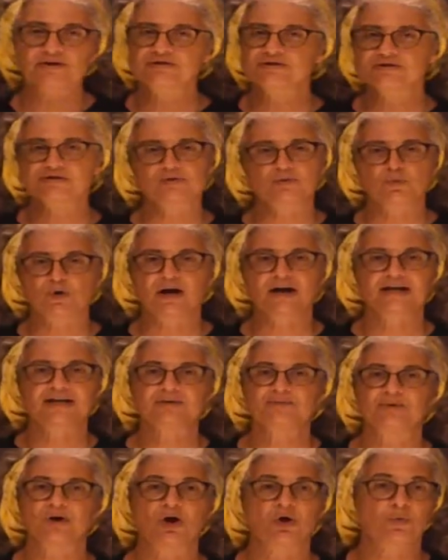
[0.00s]
is the
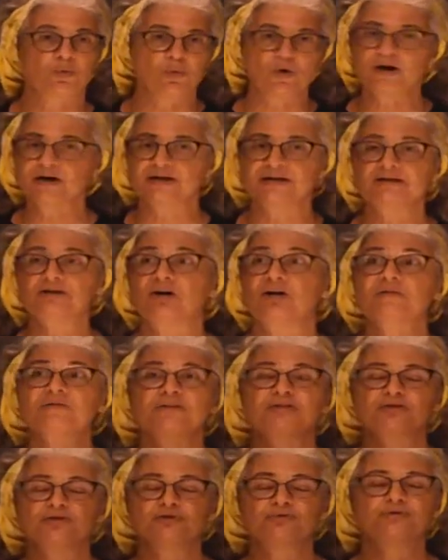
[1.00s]
y a 1 on the
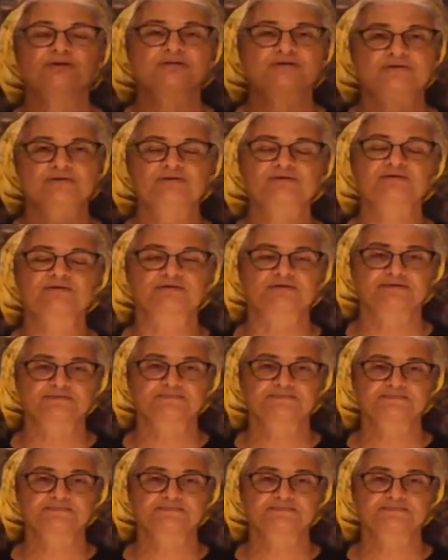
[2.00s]
unit circle?